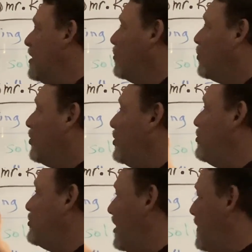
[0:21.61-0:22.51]
We're going to
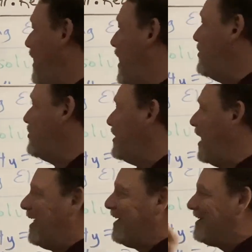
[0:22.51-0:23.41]
use elimination
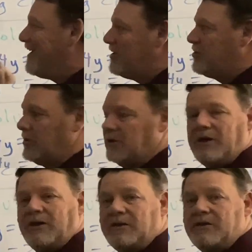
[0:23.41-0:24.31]
and addition
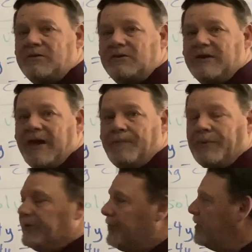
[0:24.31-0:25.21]
in these
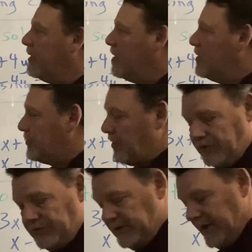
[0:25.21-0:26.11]
examples. So here's
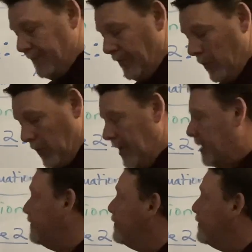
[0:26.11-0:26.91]
example 1.